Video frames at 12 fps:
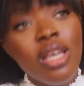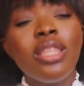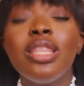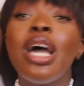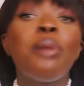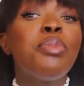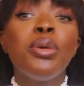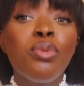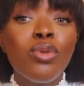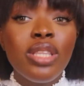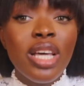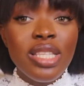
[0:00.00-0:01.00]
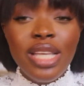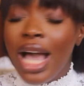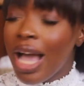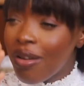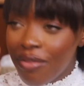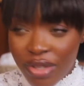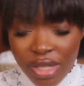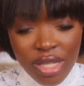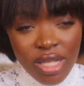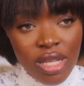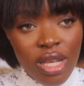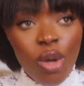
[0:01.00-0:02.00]
There are people that have
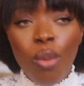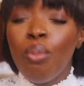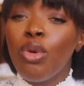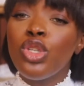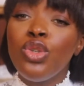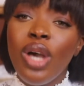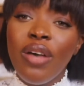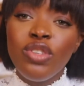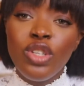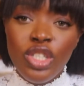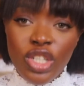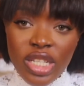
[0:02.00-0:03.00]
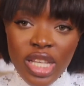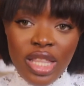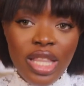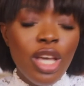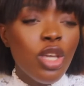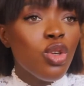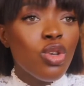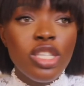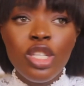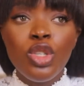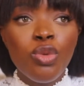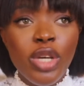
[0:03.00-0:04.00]
it, but you have to understand that your
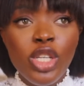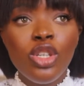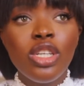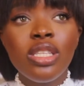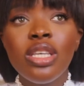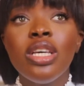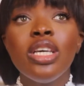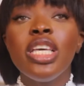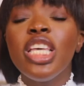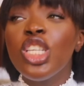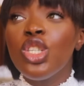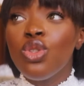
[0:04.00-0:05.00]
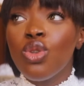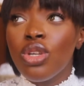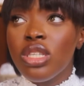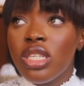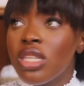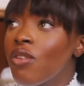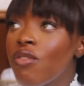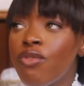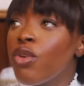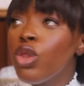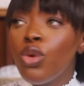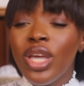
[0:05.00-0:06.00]
situation is not
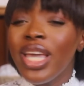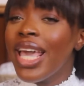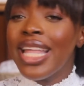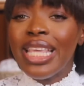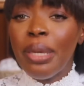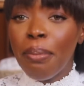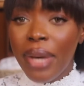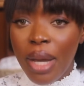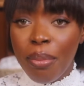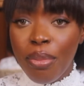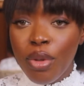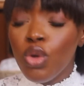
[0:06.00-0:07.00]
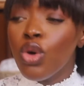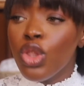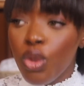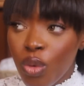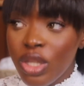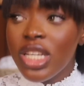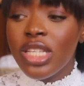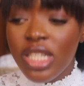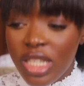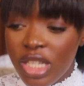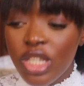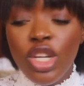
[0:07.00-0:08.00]
following any map. You're the one that is
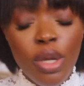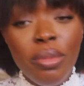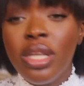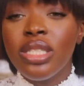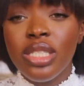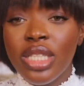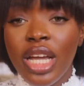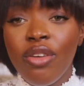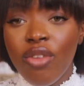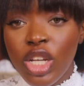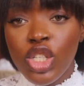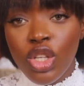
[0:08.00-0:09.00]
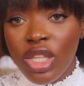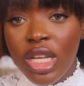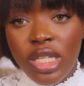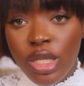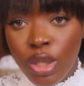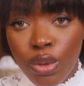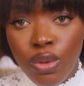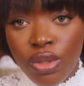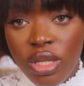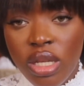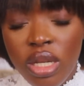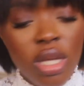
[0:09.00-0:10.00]
determining the direction that it
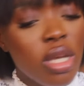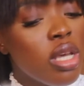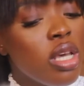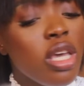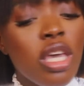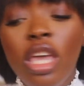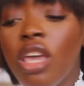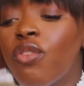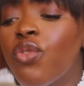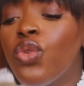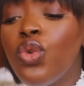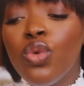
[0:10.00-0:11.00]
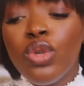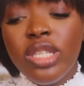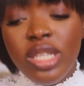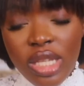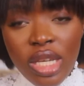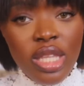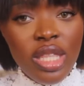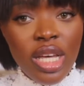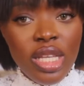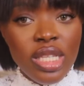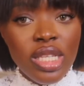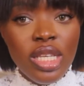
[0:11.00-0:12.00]
goes. If you see
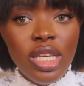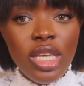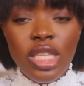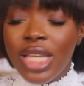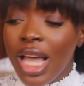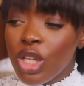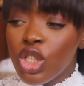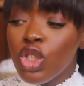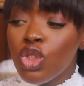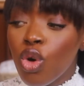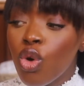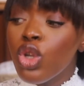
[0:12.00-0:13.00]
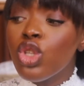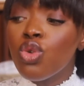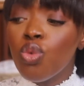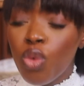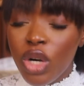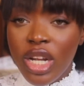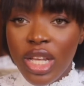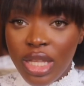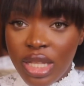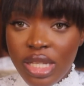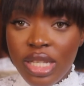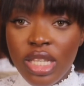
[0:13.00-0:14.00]
that it's actually not going to work in
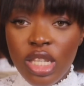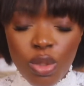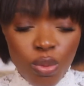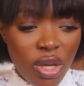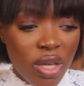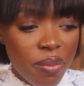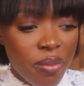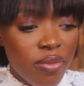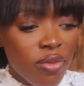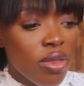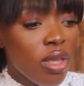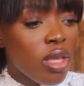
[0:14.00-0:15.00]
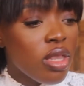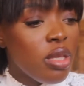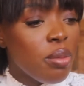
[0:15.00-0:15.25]
a certain way, the